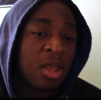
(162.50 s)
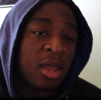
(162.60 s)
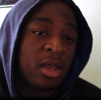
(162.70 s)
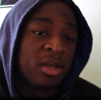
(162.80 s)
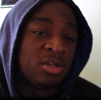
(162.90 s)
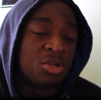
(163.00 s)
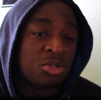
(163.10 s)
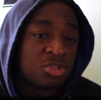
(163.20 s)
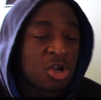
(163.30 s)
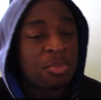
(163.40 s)
And
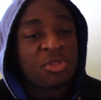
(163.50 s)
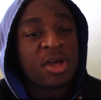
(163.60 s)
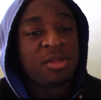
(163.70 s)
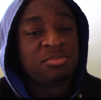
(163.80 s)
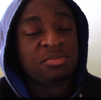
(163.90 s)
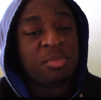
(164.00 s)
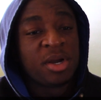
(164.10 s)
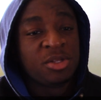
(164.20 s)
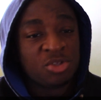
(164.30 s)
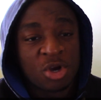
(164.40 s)
on top of that,
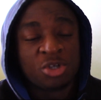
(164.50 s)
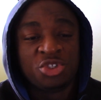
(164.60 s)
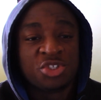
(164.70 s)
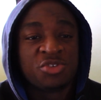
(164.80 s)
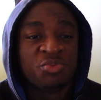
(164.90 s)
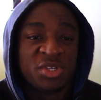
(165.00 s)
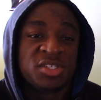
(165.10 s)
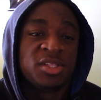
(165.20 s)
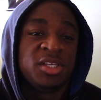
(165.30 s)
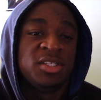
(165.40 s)
my dog just
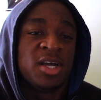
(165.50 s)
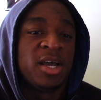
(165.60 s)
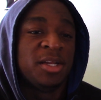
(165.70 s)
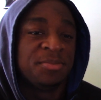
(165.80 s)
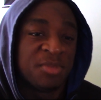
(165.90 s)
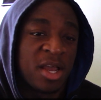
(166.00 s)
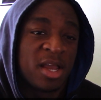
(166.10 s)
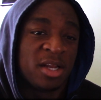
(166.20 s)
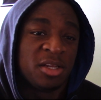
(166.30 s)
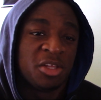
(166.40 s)
recently died,
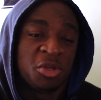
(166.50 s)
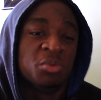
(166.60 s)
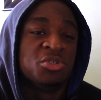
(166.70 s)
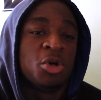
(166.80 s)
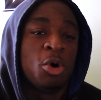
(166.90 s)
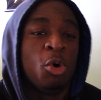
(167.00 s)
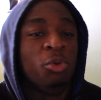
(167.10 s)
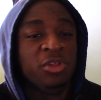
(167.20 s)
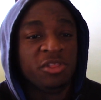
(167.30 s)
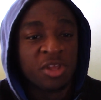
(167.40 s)
and he was the
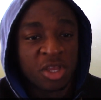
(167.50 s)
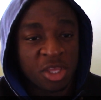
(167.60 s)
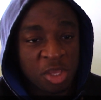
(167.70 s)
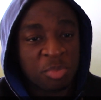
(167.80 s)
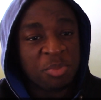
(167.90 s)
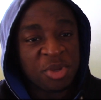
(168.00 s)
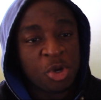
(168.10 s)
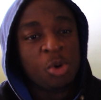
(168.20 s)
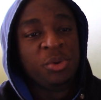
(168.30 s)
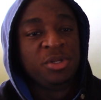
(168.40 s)
only thing keeping me
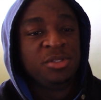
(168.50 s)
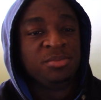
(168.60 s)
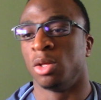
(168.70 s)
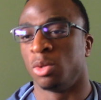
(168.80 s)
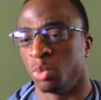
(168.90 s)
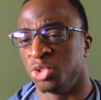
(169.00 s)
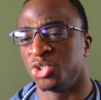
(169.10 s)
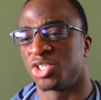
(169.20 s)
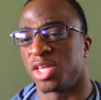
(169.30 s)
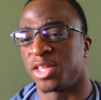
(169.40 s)
going. Would you
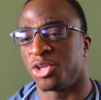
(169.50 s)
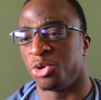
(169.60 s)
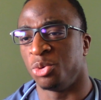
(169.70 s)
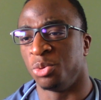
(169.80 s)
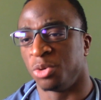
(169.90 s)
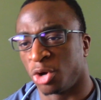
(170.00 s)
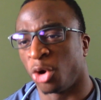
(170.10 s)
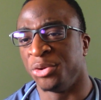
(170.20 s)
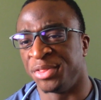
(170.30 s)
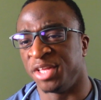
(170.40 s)
say that you
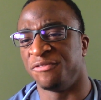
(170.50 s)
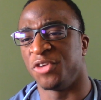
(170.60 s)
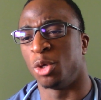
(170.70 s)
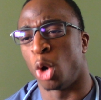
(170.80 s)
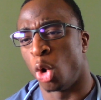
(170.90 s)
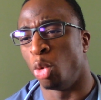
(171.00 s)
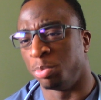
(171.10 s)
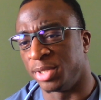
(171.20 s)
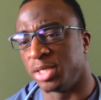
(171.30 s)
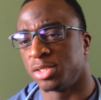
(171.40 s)
currently feel
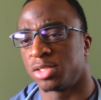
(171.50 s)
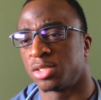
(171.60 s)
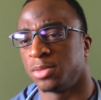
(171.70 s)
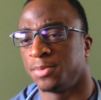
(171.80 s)
hopeless?